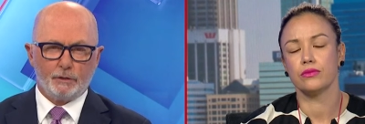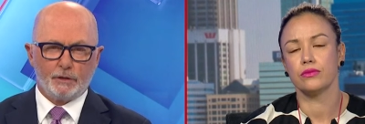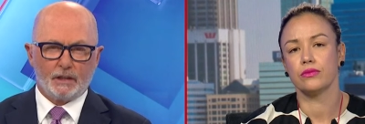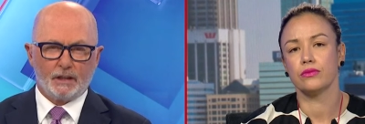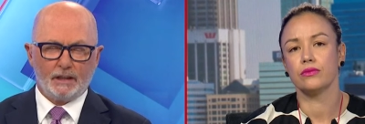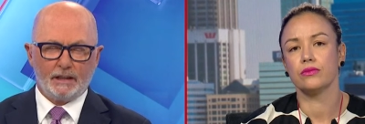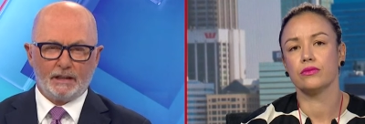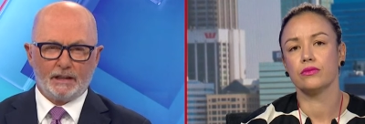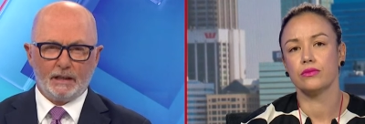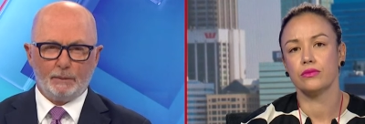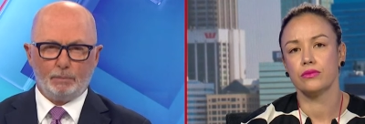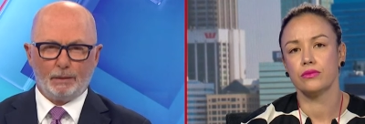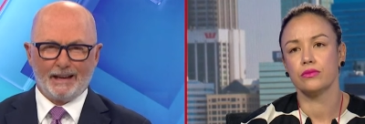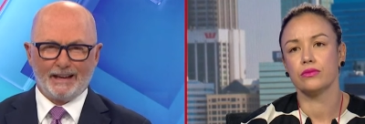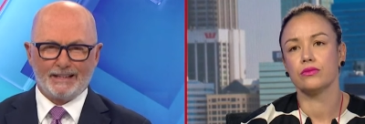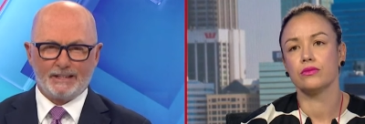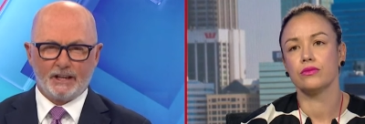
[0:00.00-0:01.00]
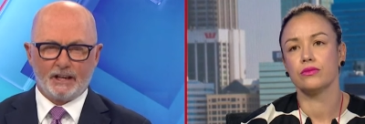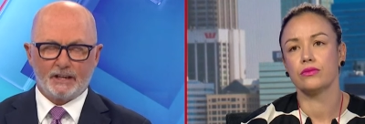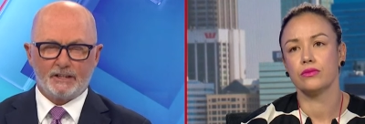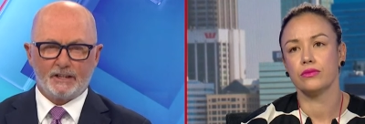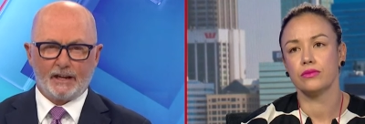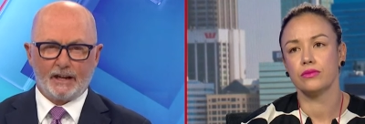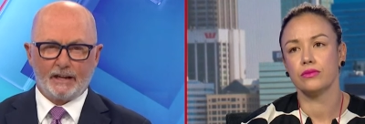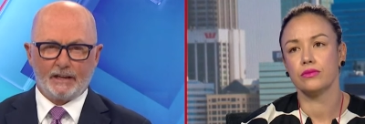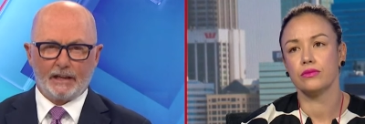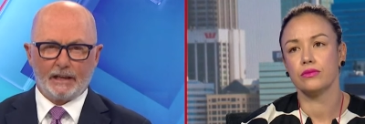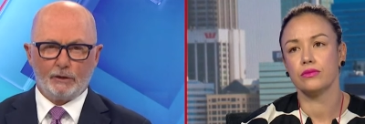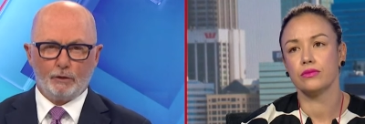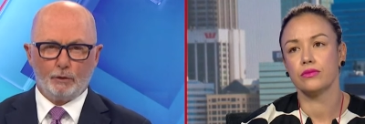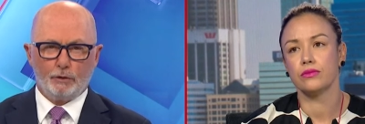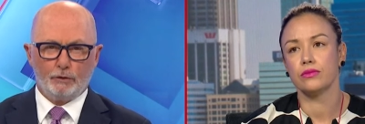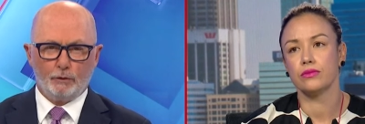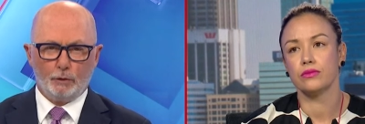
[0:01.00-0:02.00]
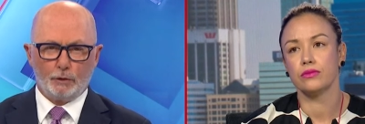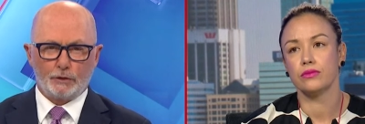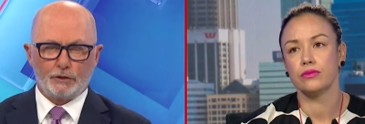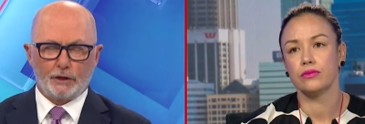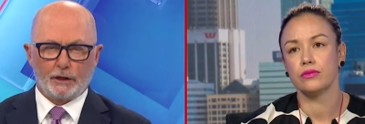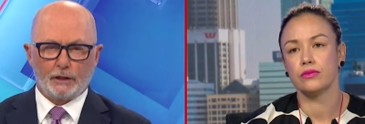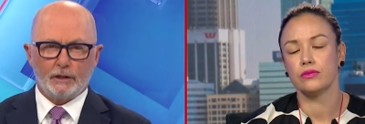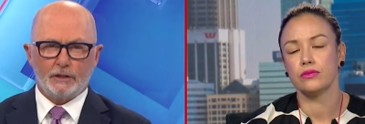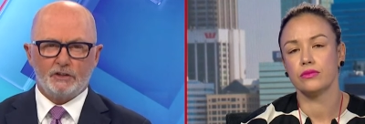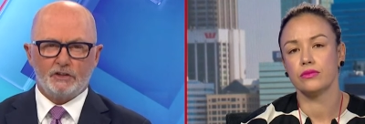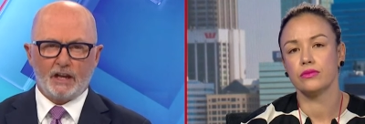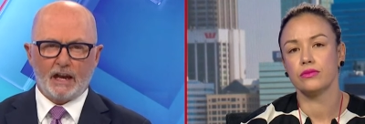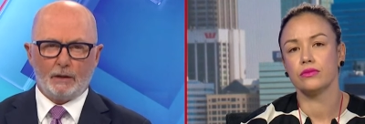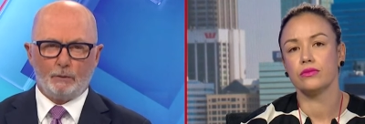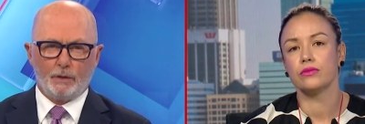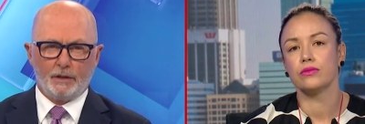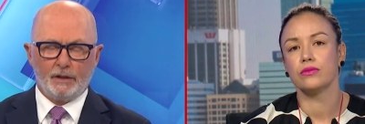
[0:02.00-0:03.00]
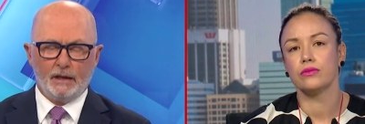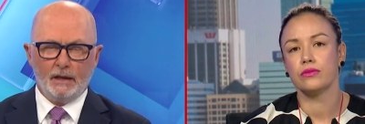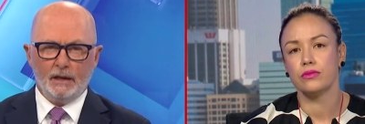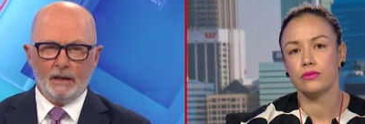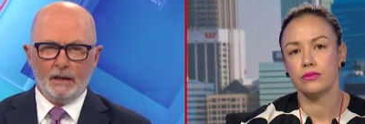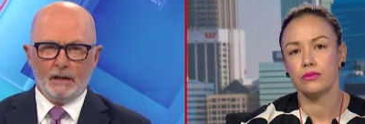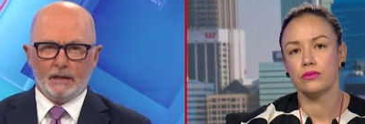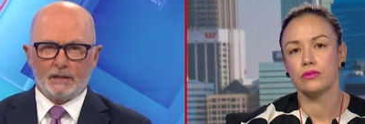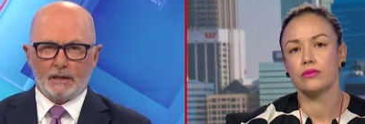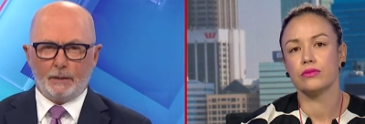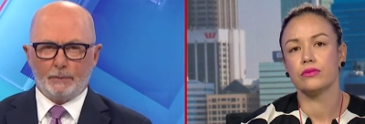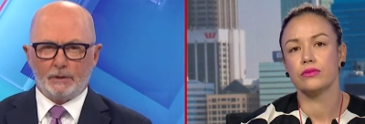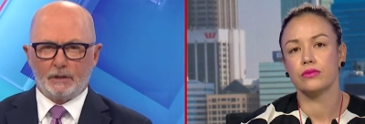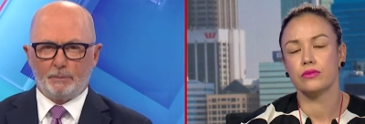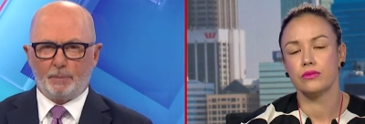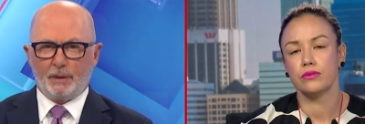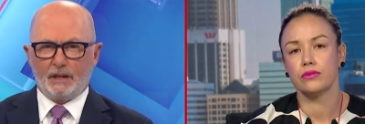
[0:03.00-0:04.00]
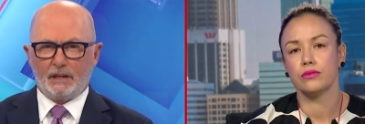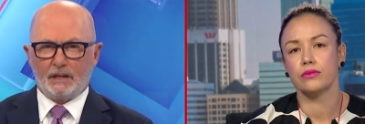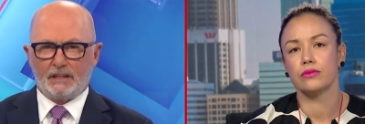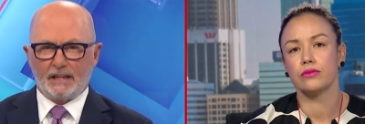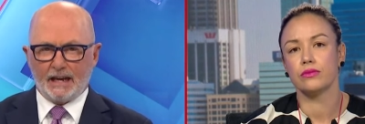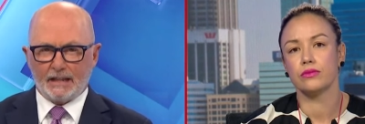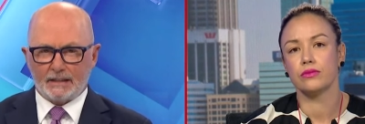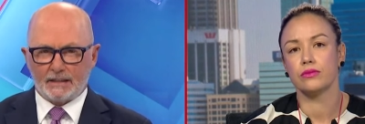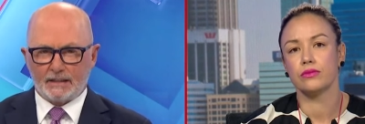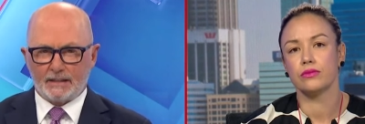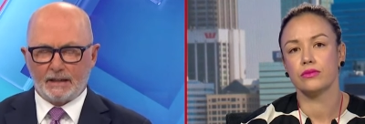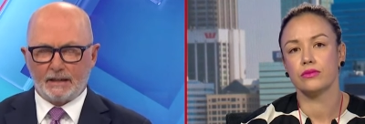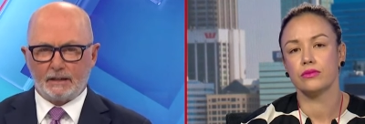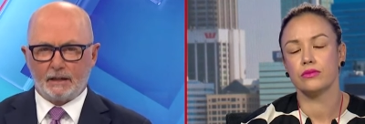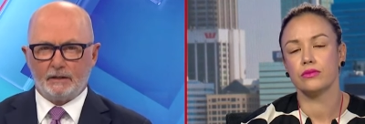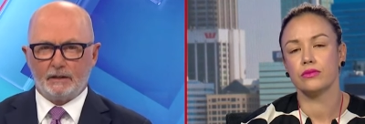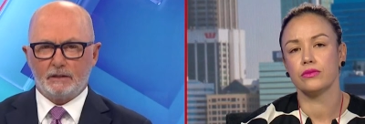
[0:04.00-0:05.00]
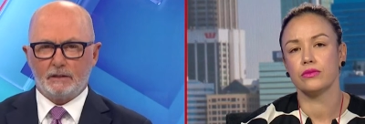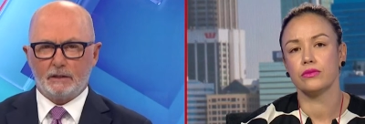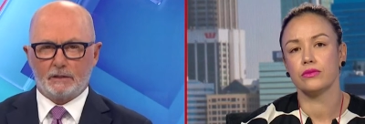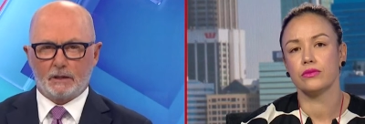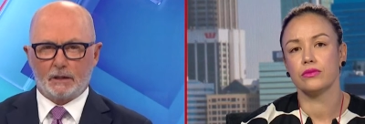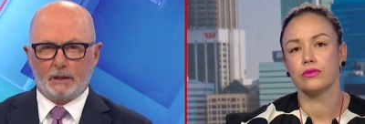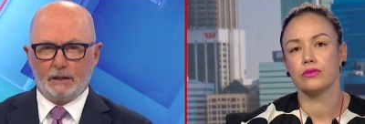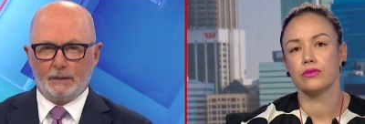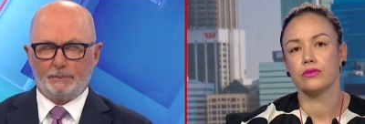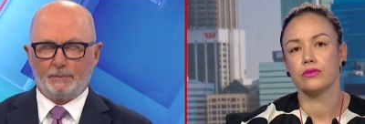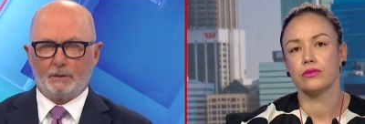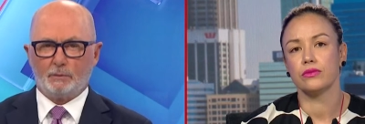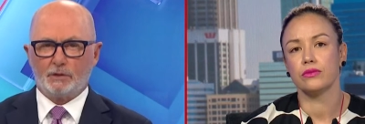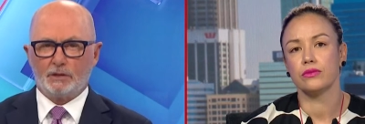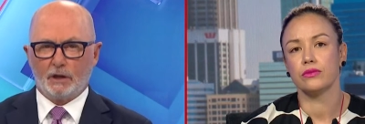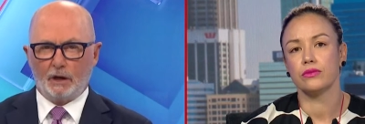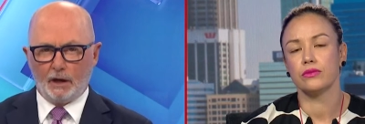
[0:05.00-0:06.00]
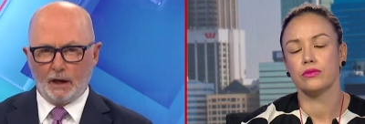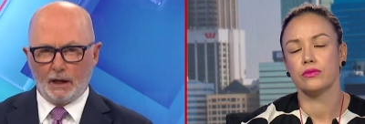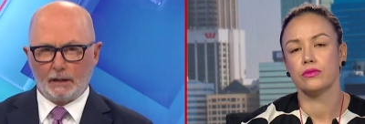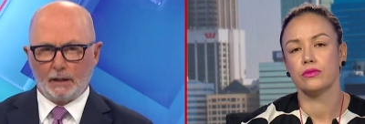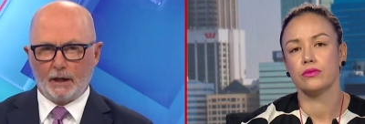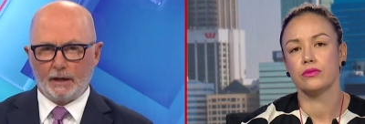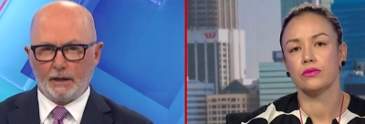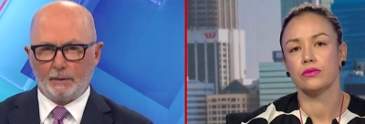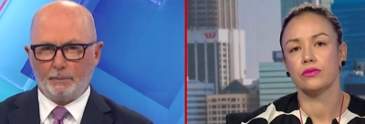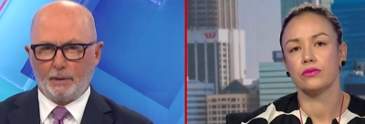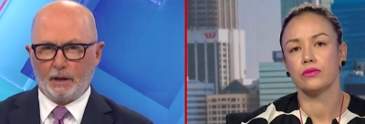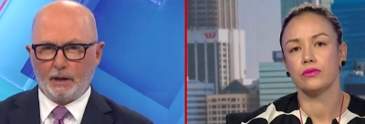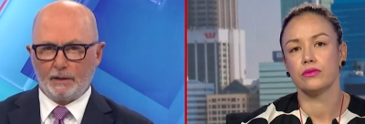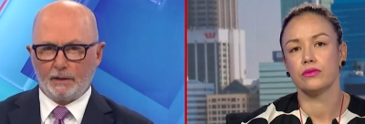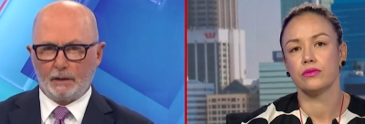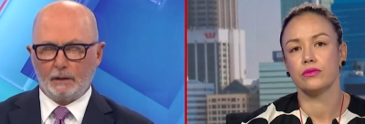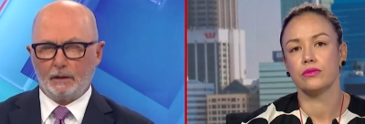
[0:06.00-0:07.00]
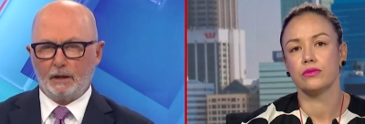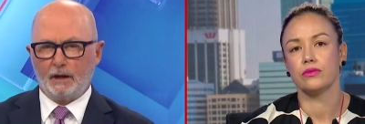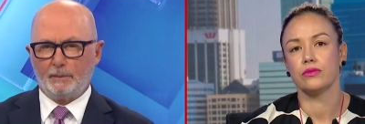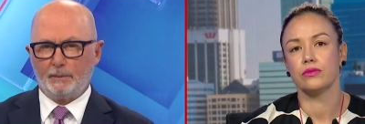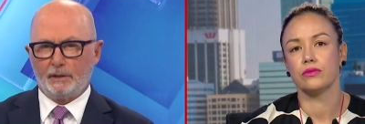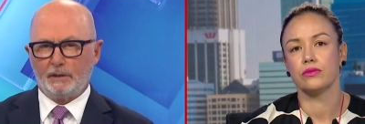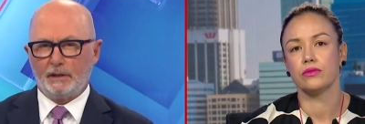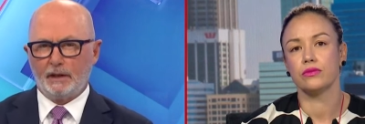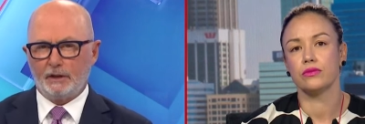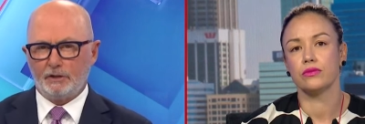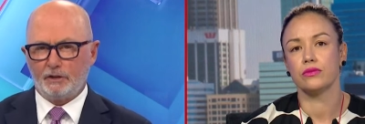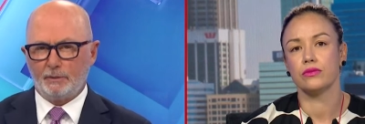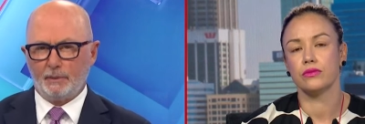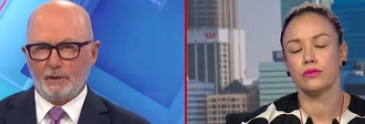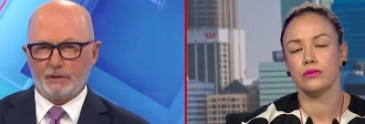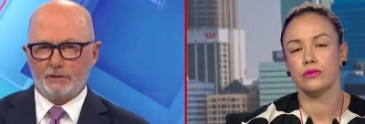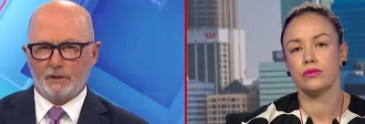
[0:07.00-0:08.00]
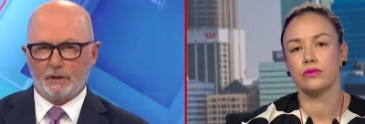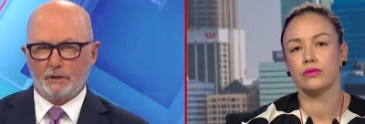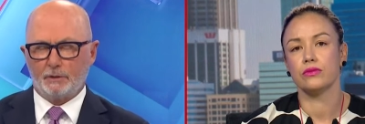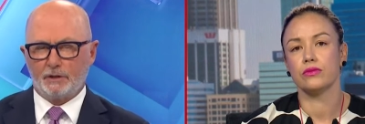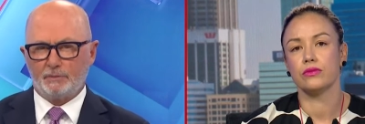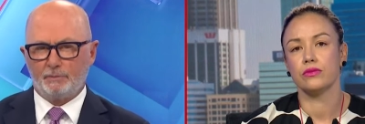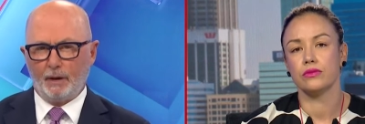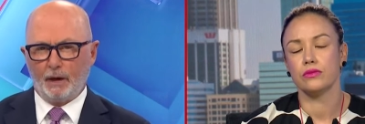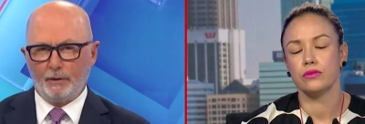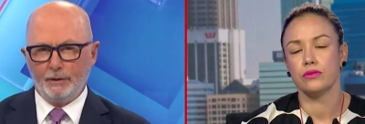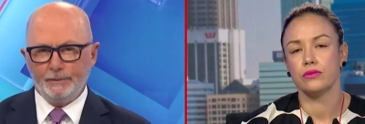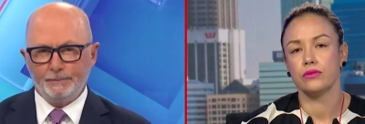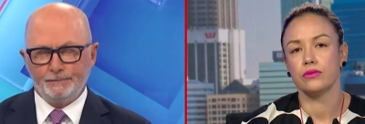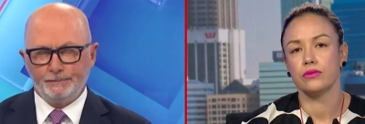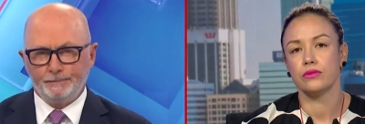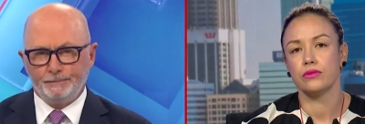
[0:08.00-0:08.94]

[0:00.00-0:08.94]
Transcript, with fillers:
Speaker 1: of the key players yesterday and get your thoughts on it. Let's start with something that Peter Dutton said, and this is the clip that was highlighted by the Climate and Energy Minister, Chris Bowen.